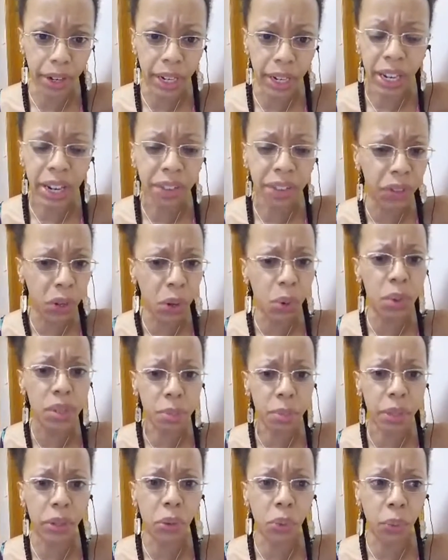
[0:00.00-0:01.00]
and even though it's
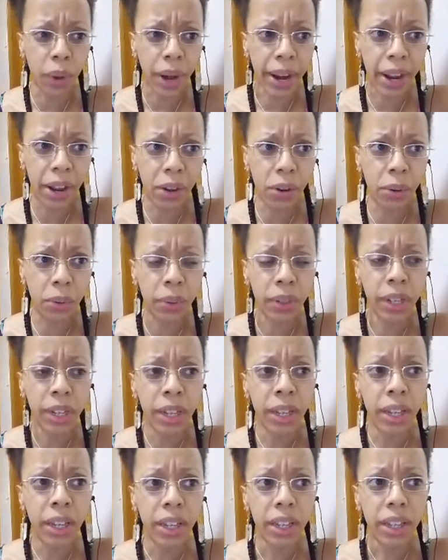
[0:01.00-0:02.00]
been around,
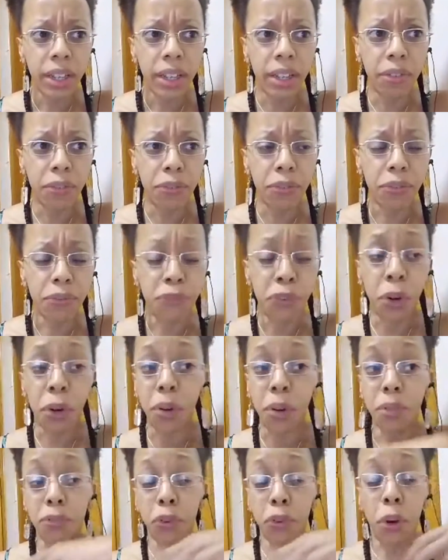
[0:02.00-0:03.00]

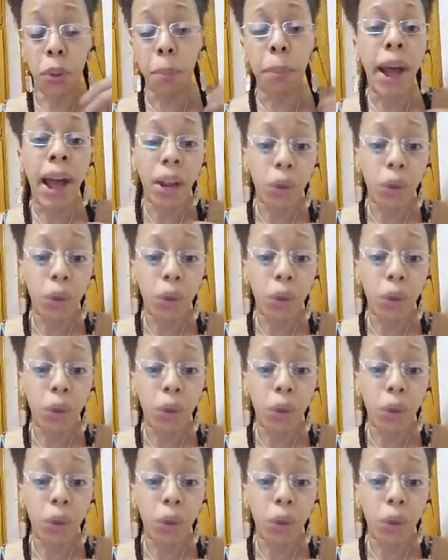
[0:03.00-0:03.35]
for my